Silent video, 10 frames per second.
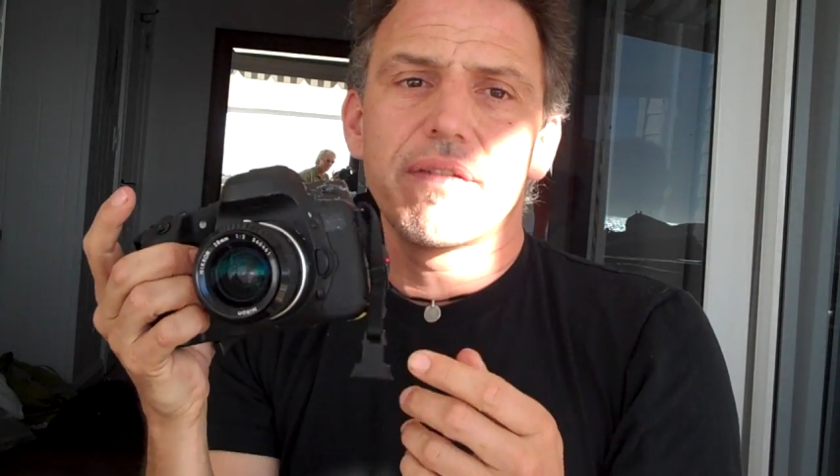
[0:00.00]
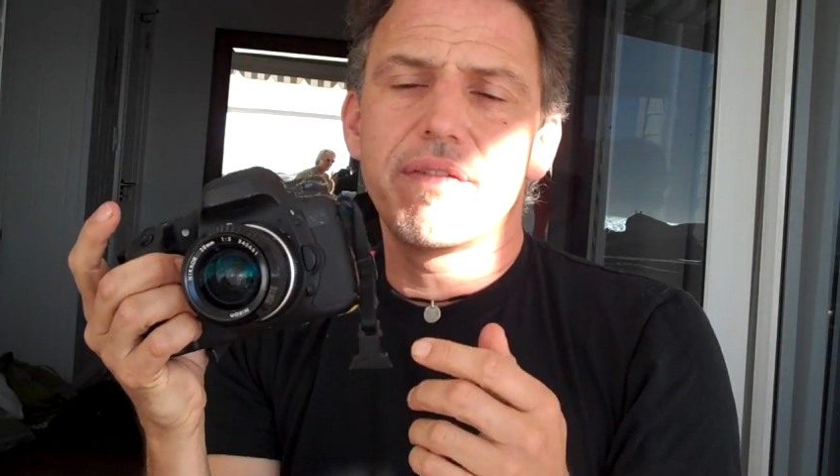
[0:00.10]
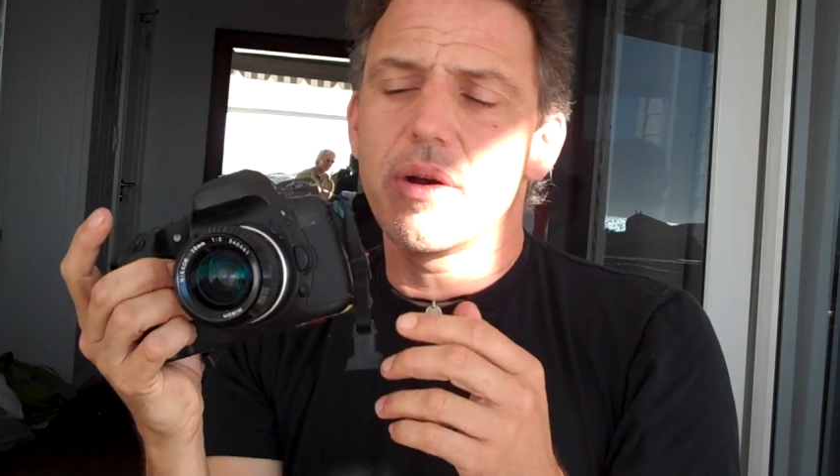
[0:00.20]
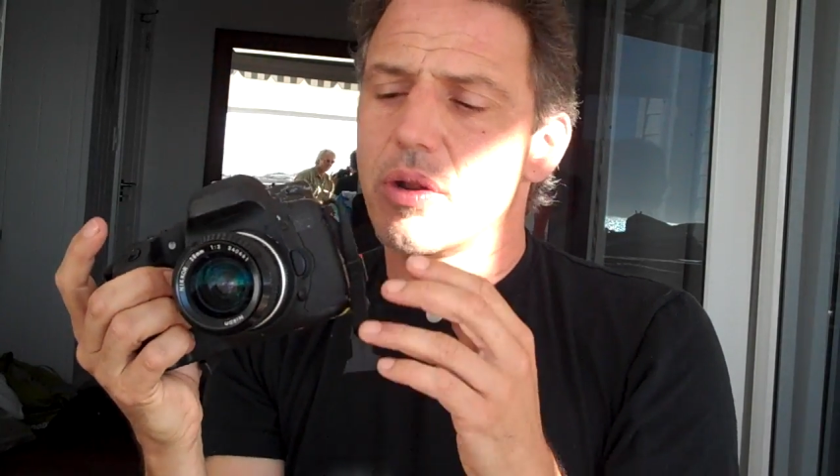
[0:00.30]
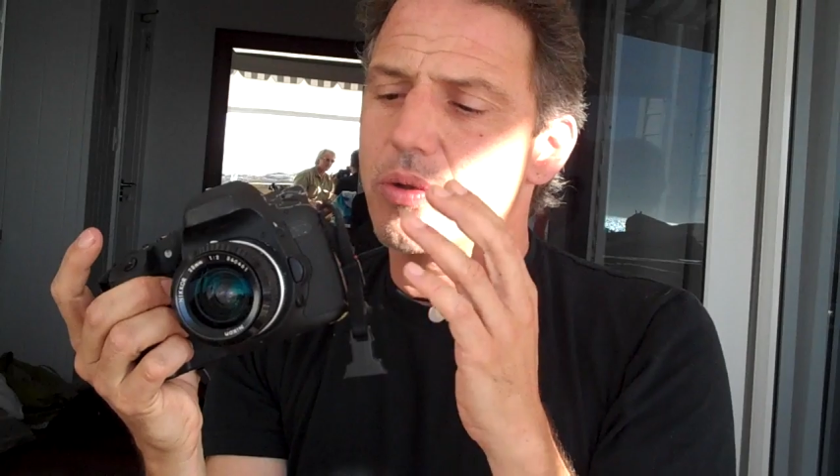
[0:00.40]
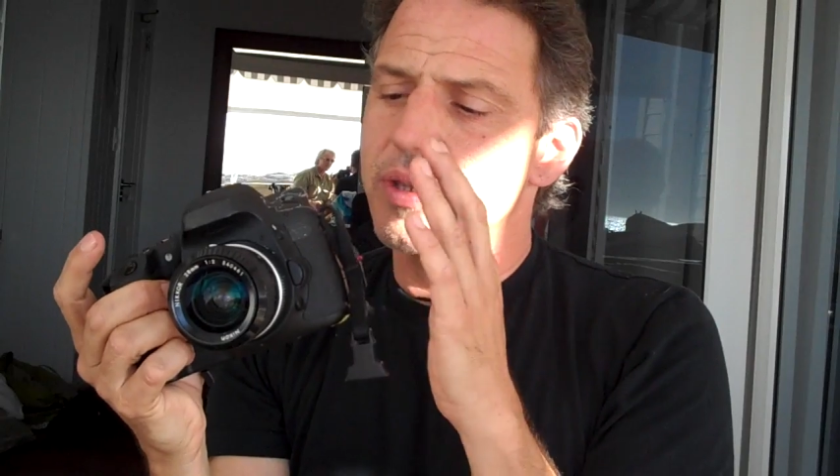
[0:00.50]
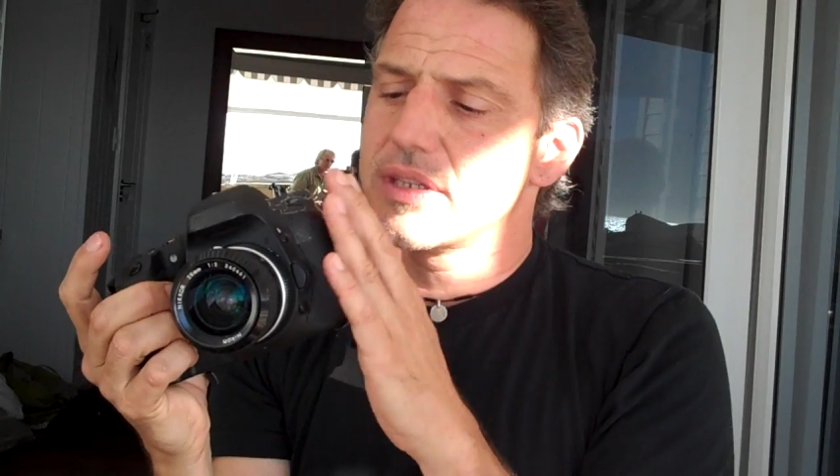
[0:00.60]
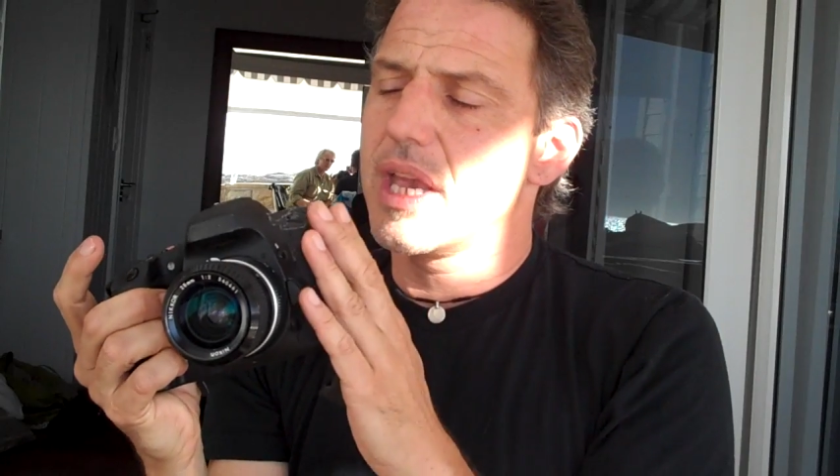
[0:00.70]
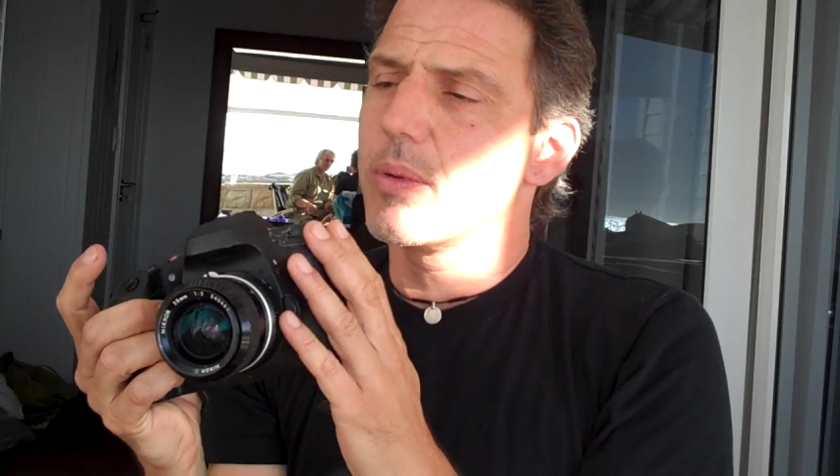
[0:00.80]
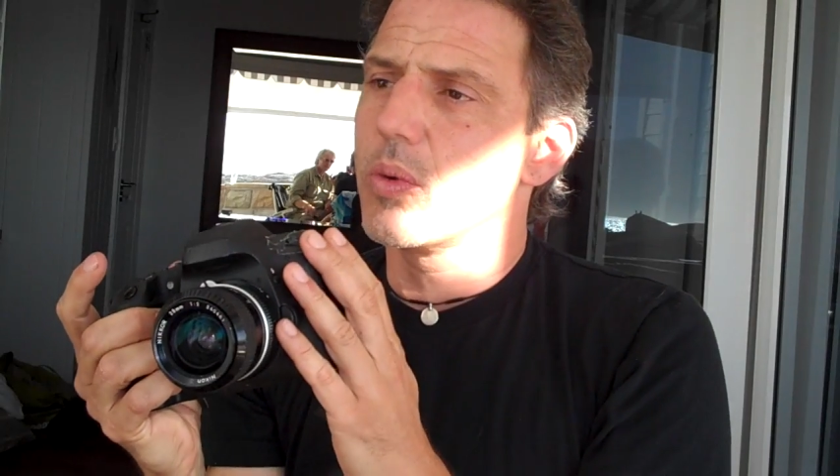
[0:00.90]
This camera
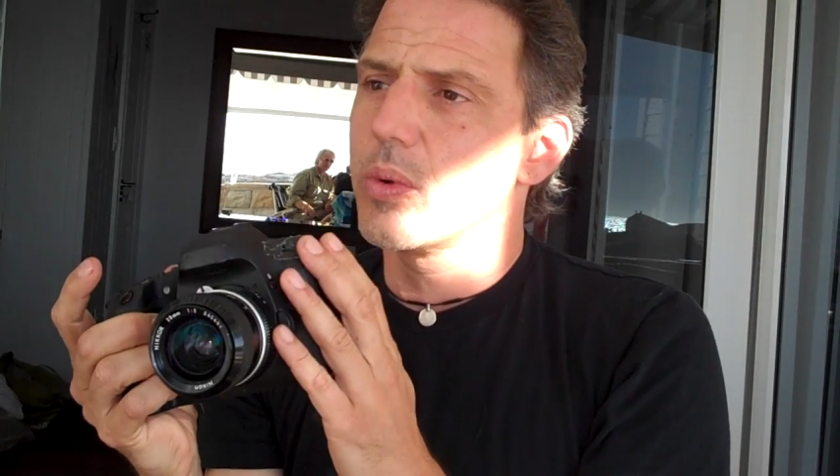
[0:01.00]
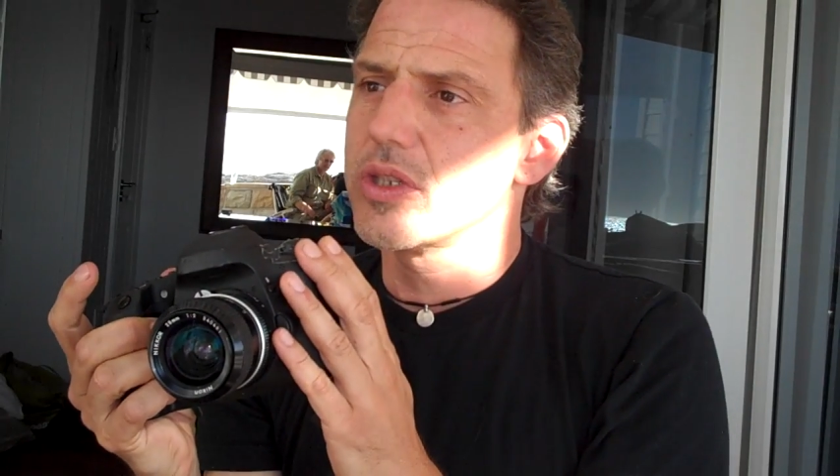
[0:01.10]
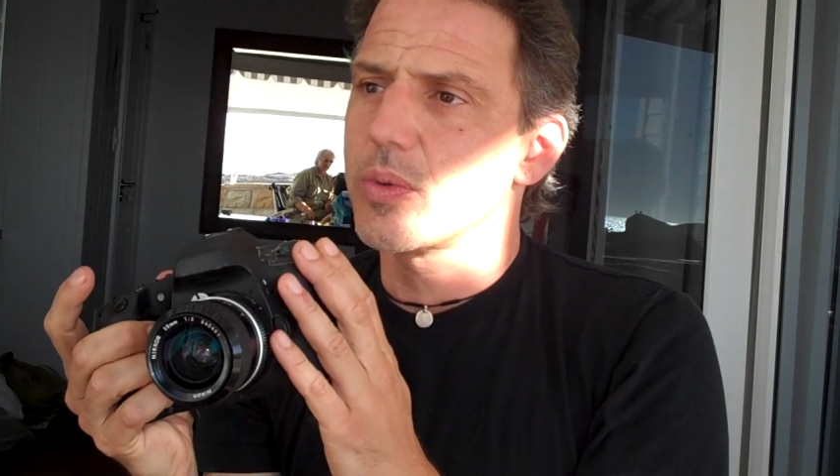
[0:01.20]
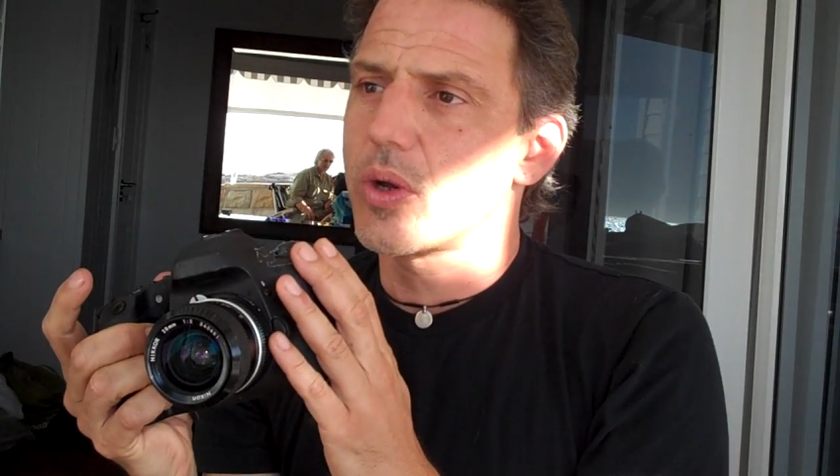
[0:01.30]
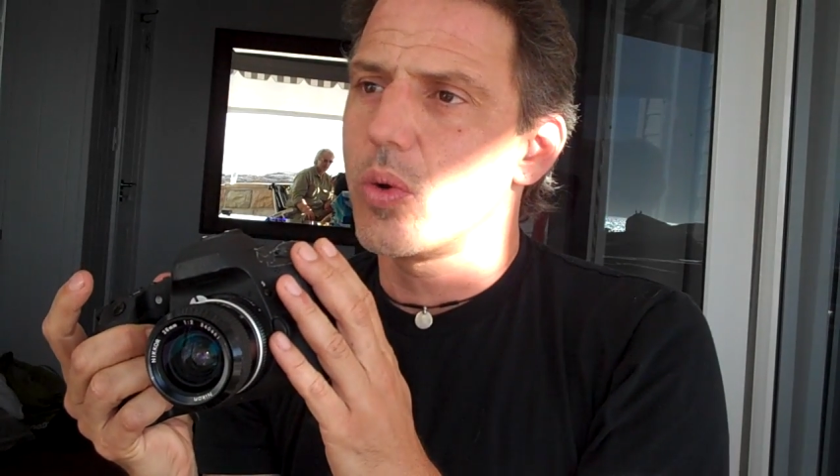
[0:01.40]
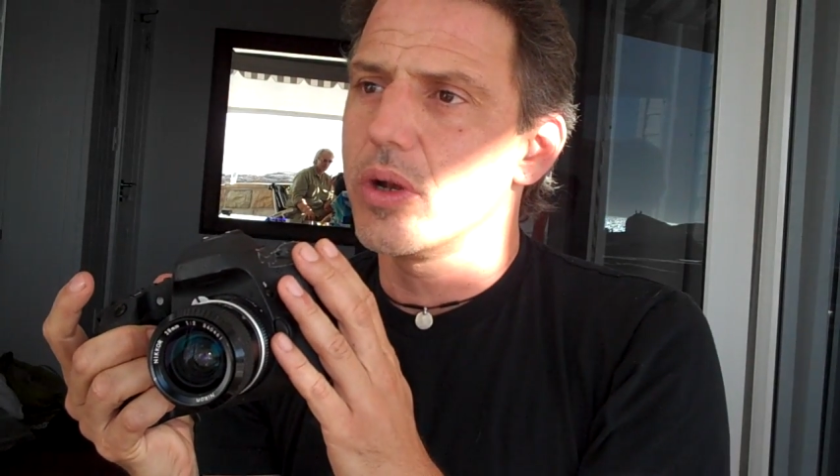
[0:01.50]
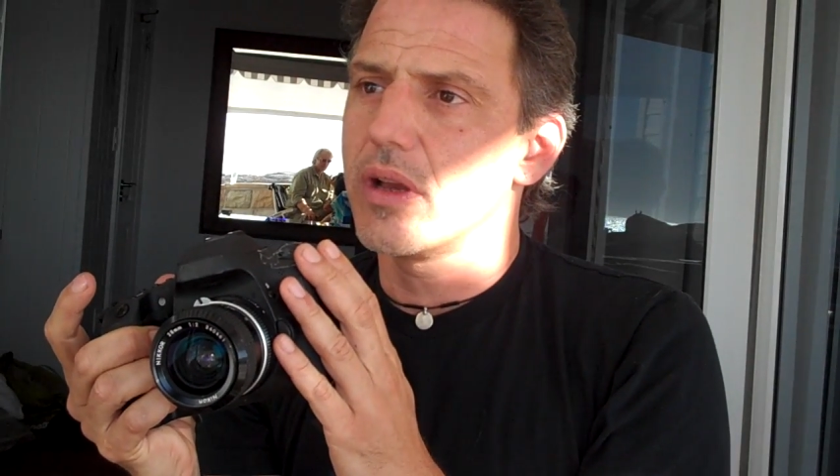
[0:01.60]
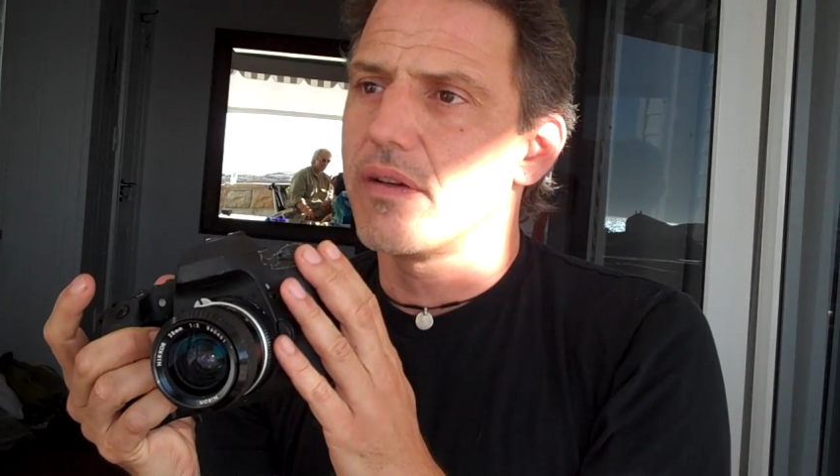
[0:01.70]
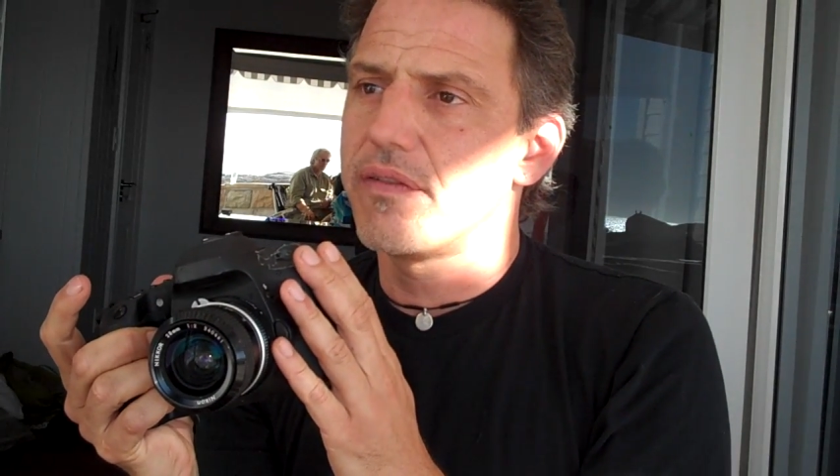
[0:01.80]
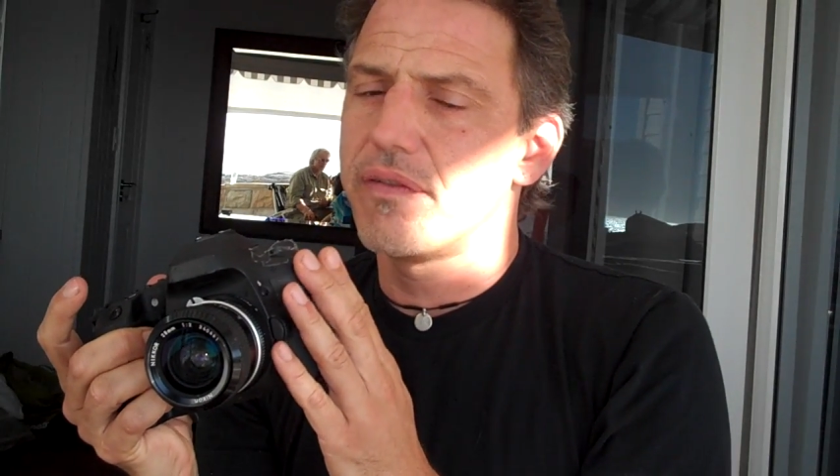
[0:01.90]
is recording a
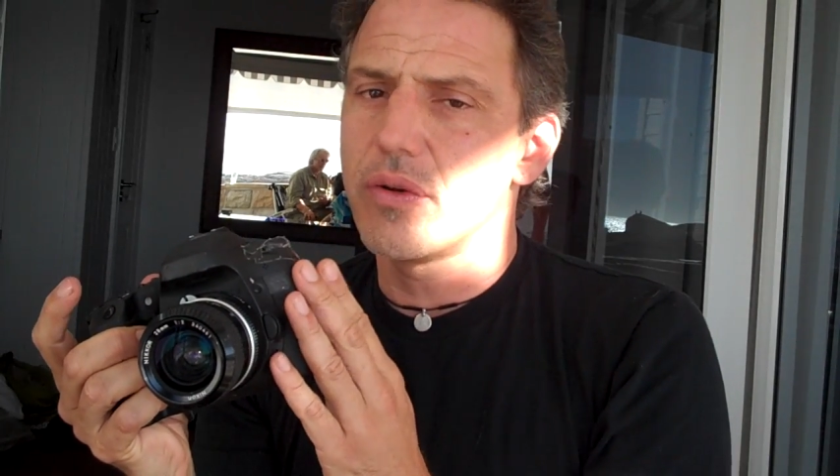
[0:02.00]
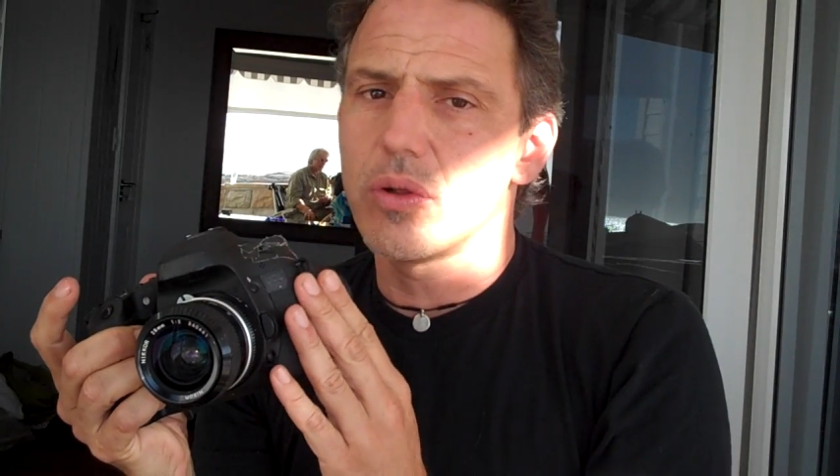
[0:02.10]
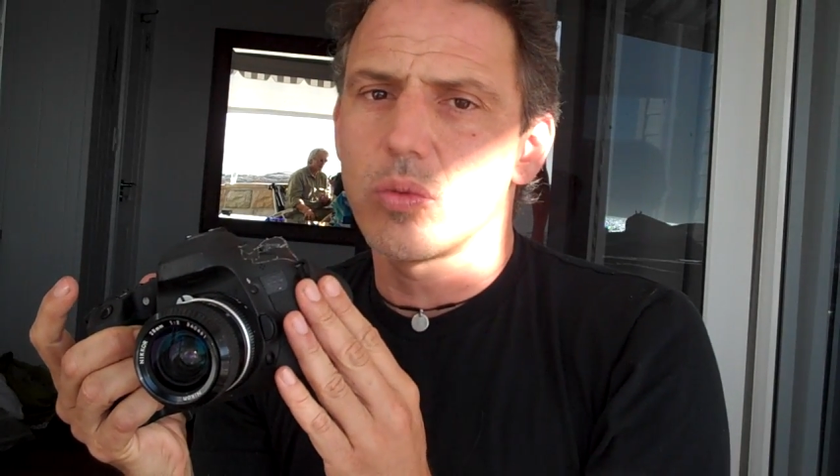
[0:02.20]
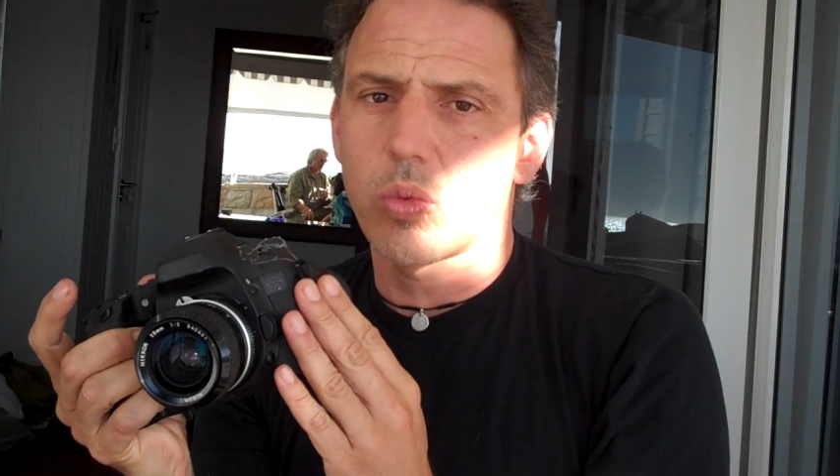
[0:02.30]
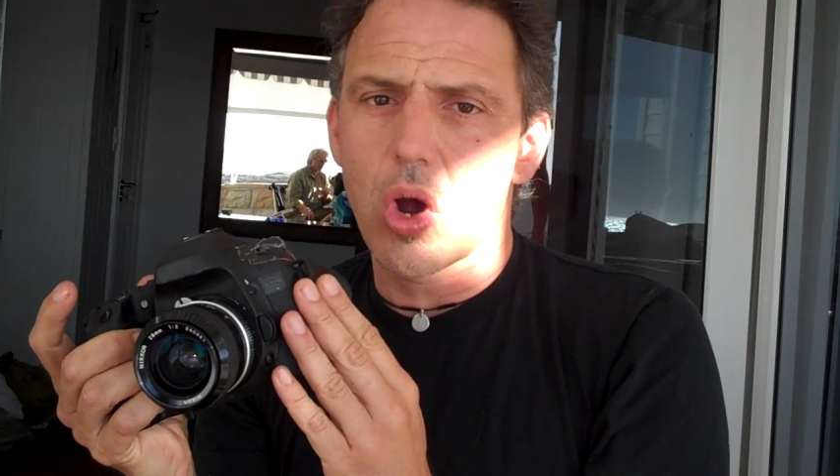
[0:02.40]
full RAW